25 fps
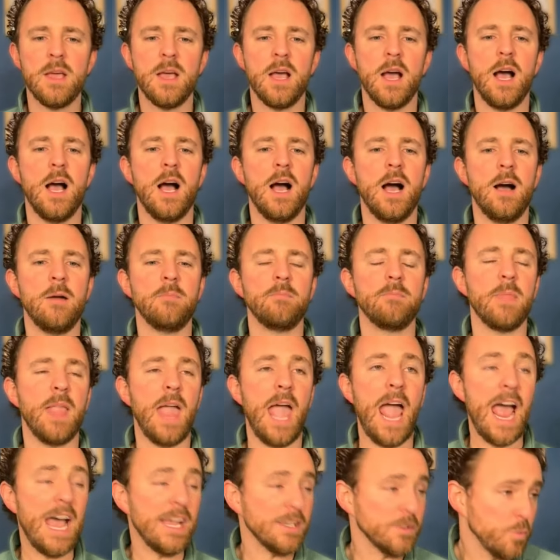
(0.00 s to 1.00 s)

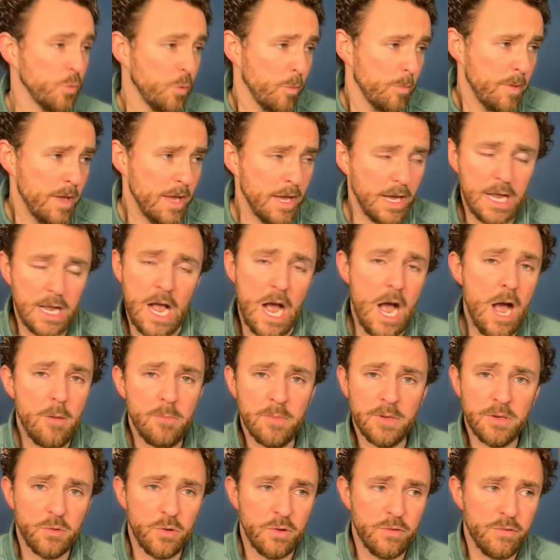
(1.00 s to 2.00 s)
As will be a
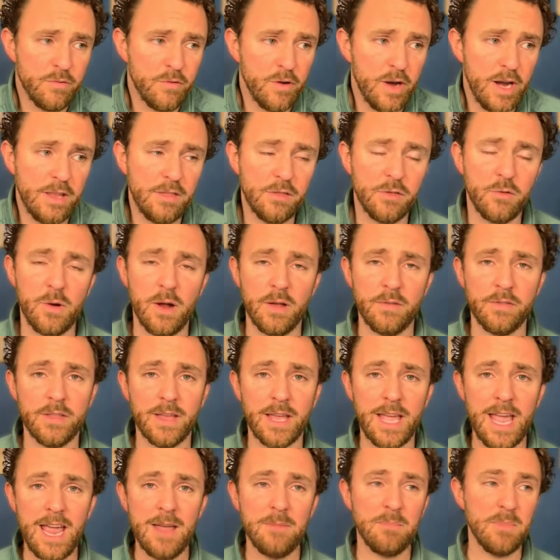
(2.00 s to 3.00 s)
common refrain throughout the
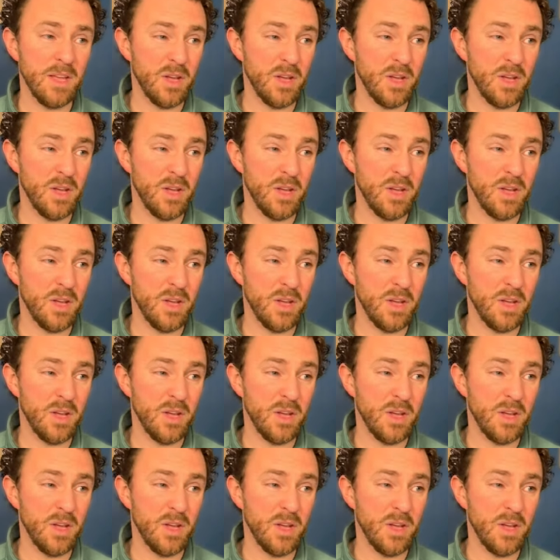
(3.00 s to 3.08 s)
game,